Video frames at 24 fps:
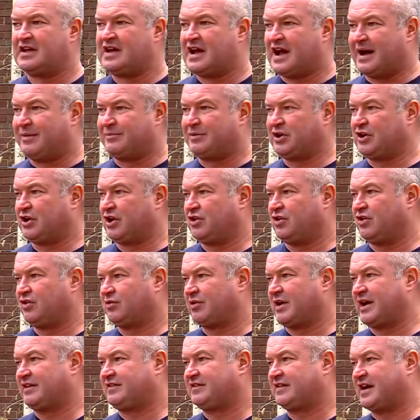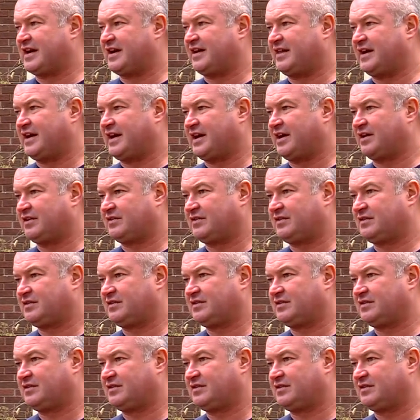I'm gonna go to the right side of the house.